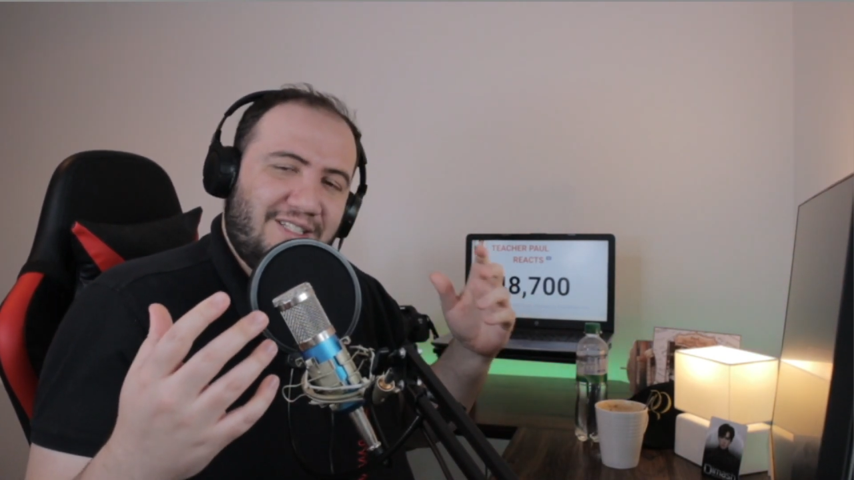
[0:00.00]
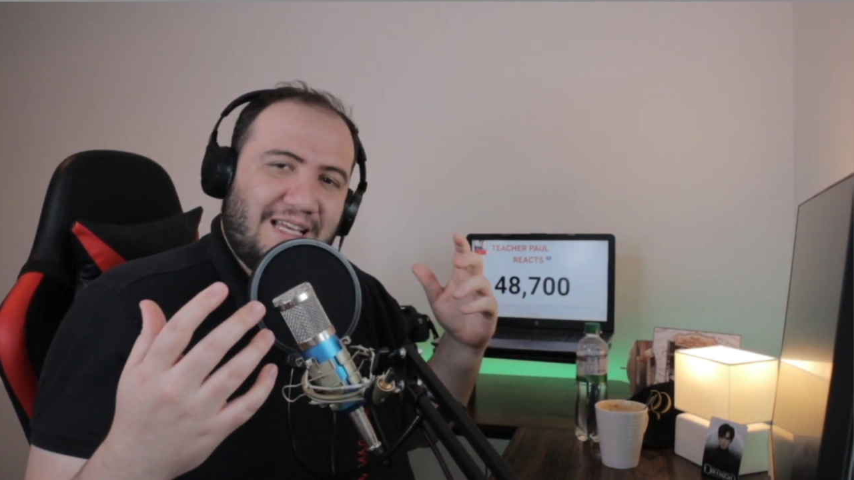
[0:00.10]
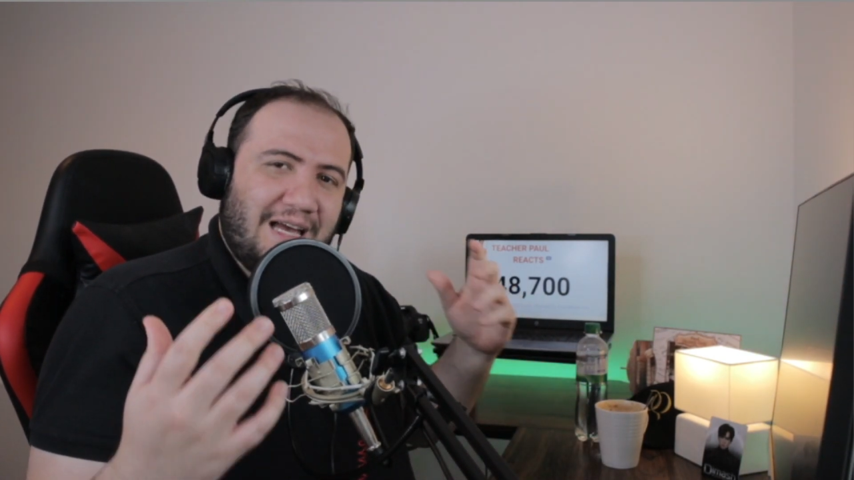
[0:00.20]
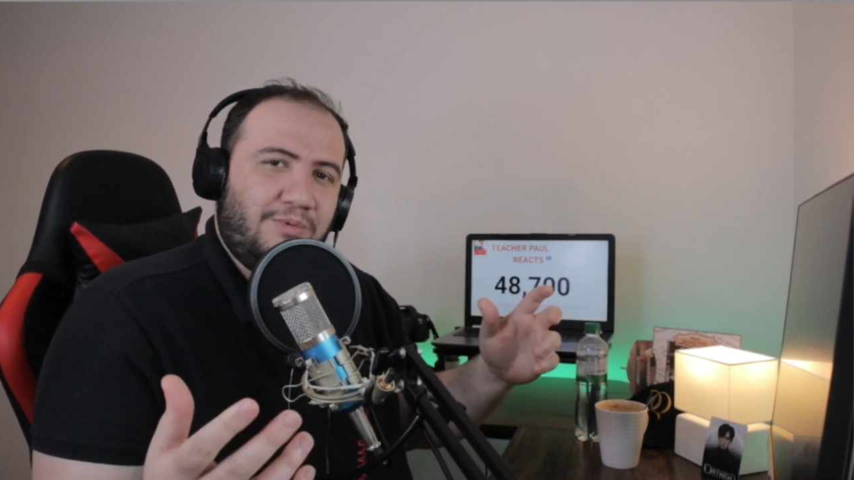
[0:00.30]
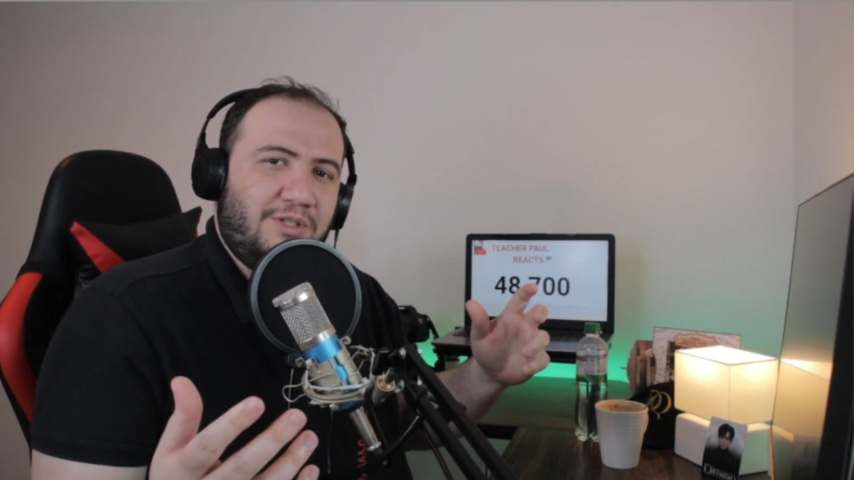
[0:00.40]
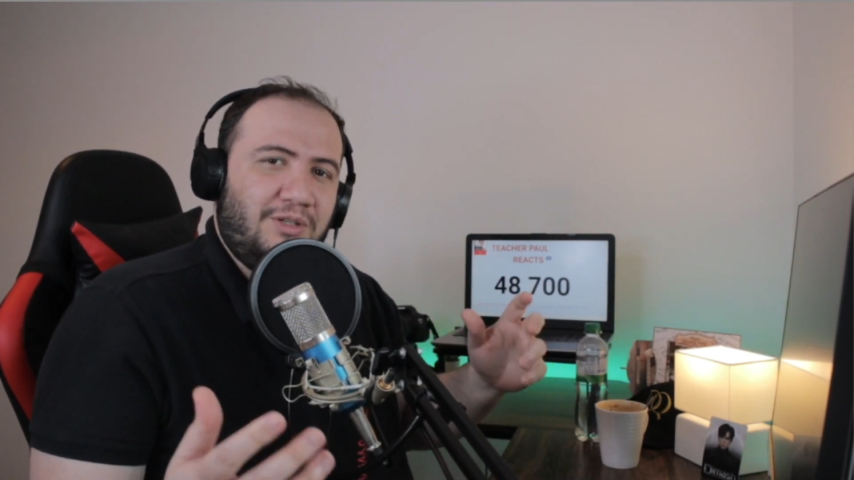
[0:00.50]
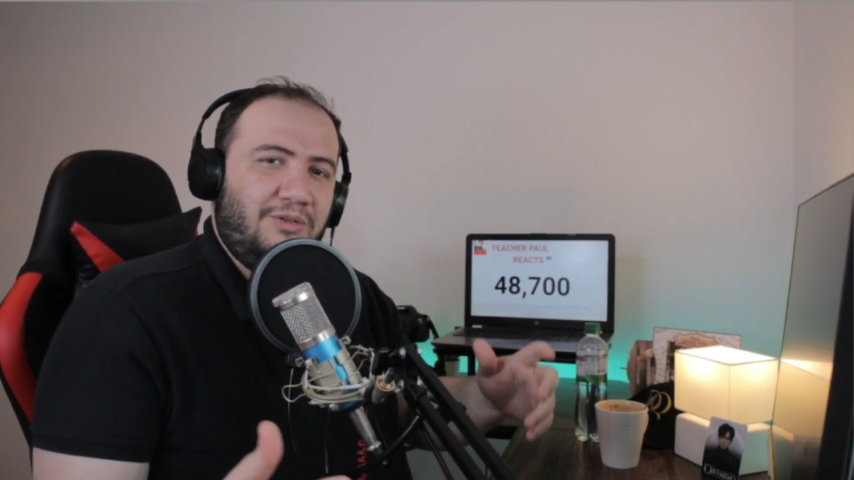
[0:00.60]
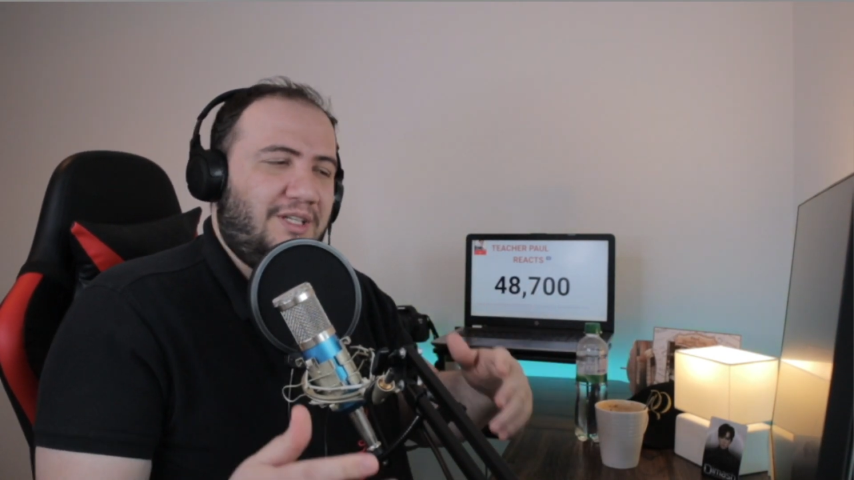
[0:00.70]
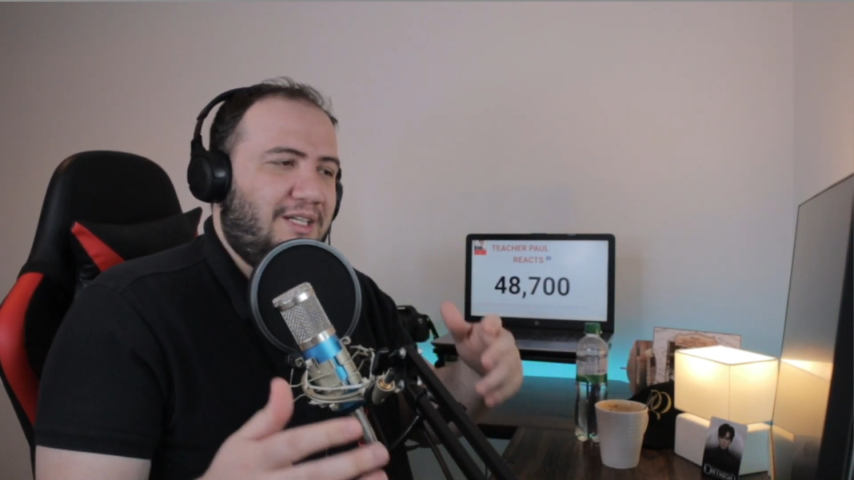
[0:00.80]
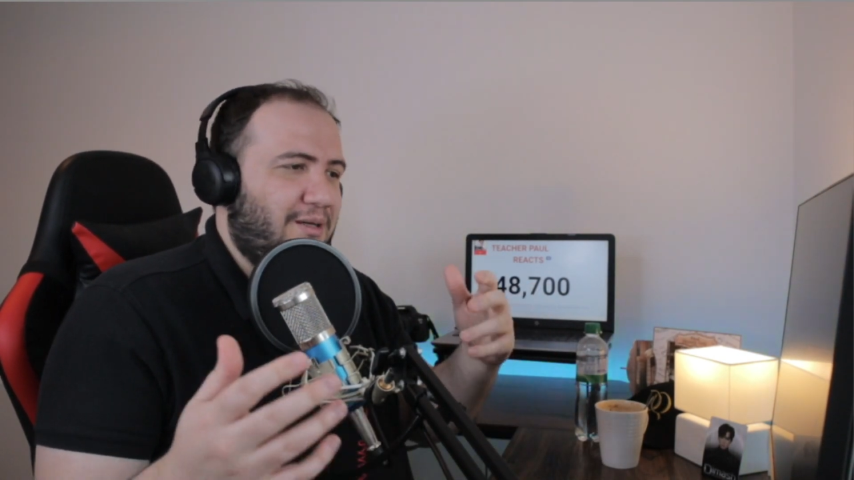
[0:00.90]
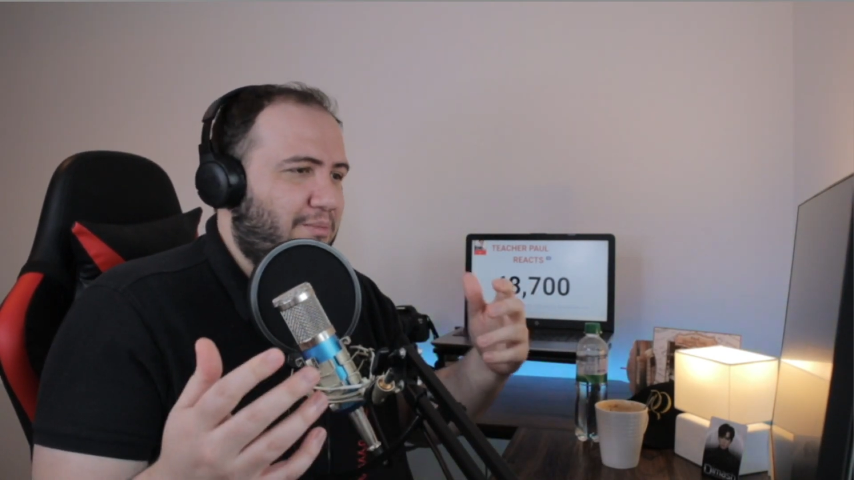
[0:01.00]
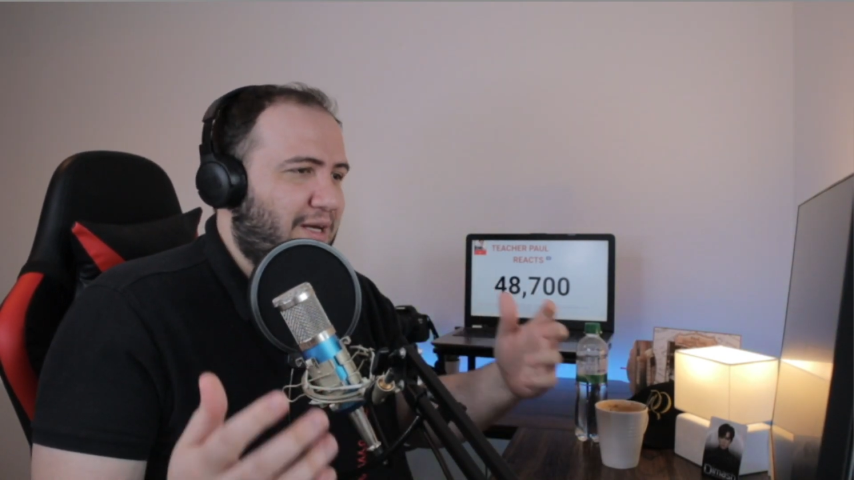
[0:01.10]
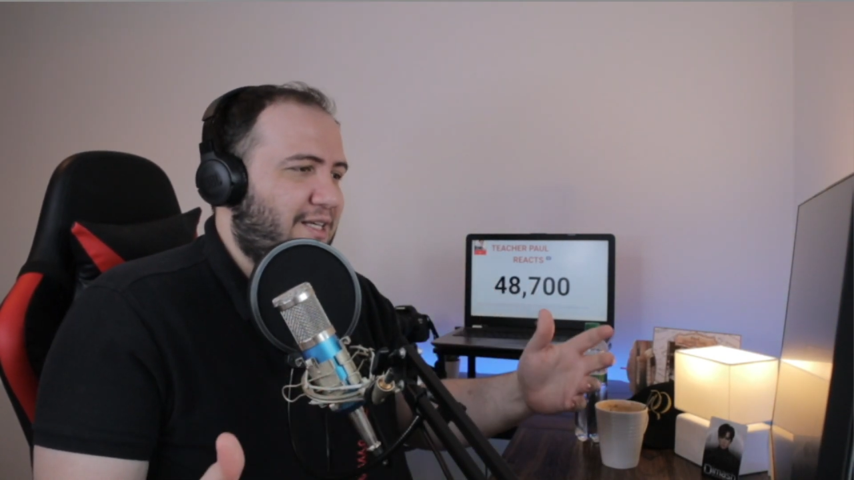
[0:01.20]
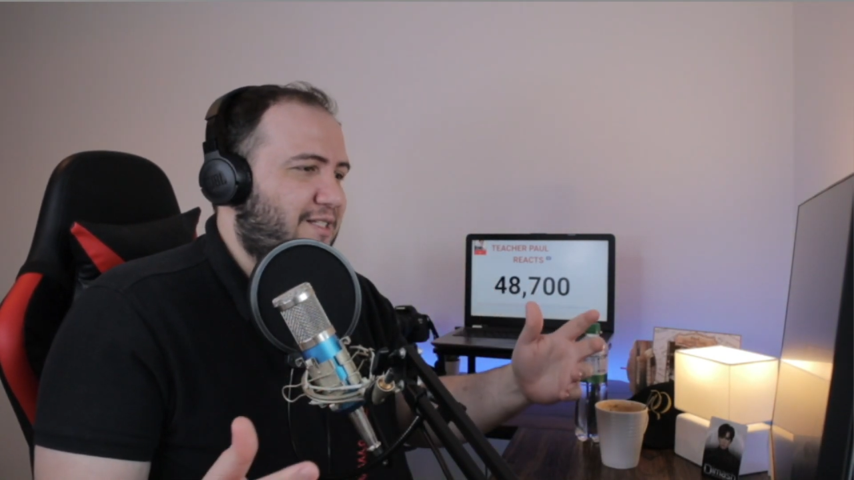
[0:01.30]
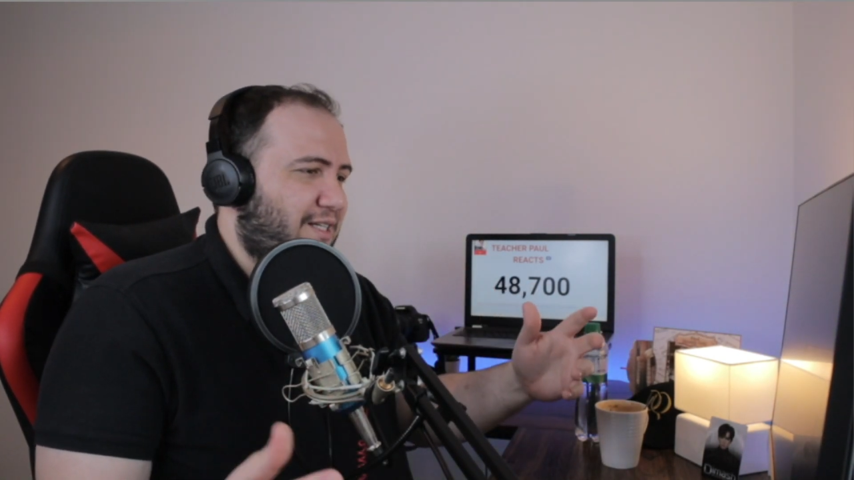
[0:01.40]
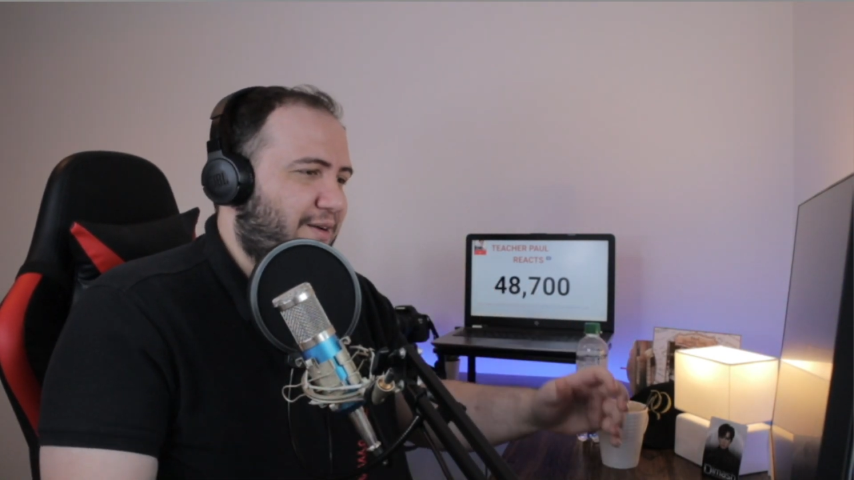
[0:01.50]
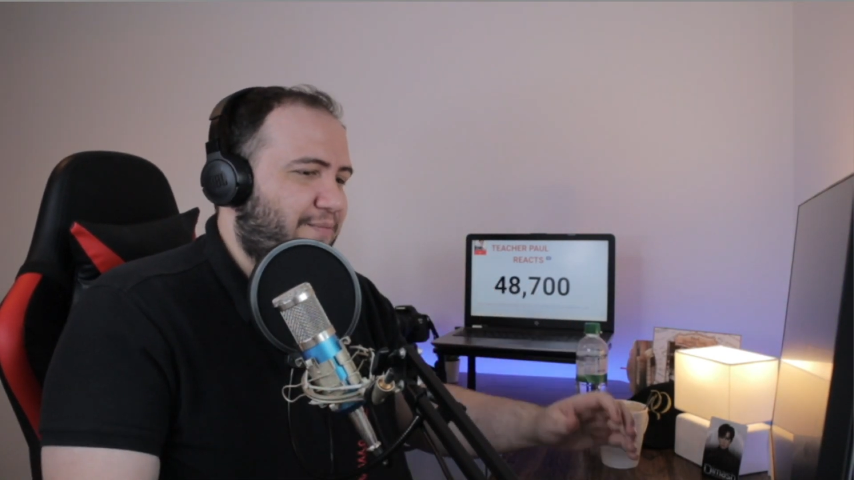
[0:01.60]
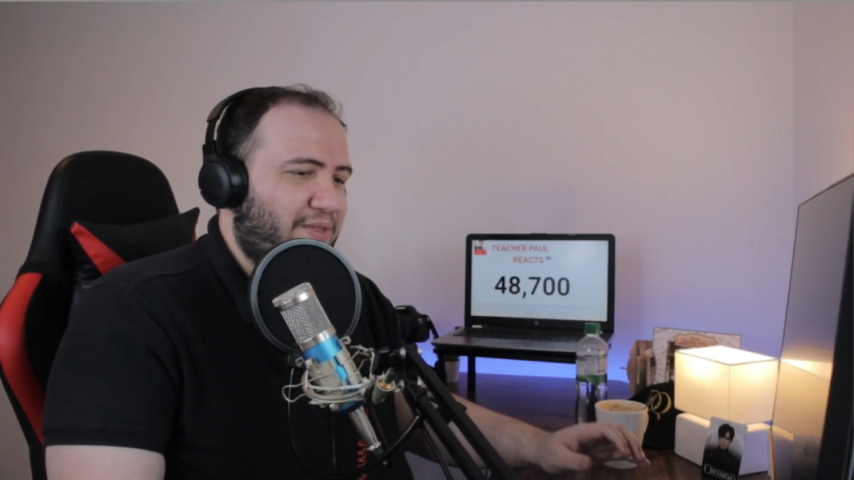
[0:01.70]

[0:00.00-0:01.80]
absolutely amazing.